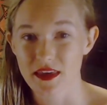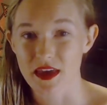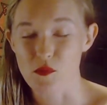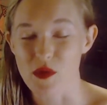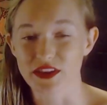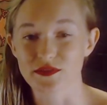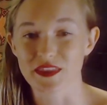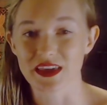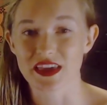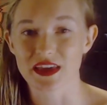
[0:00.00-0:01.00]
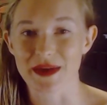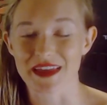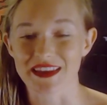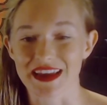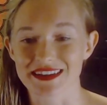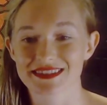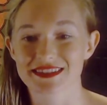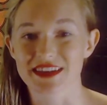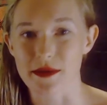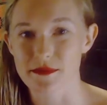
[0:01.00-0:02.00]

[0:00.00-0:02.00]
And when you're thinking about the next step,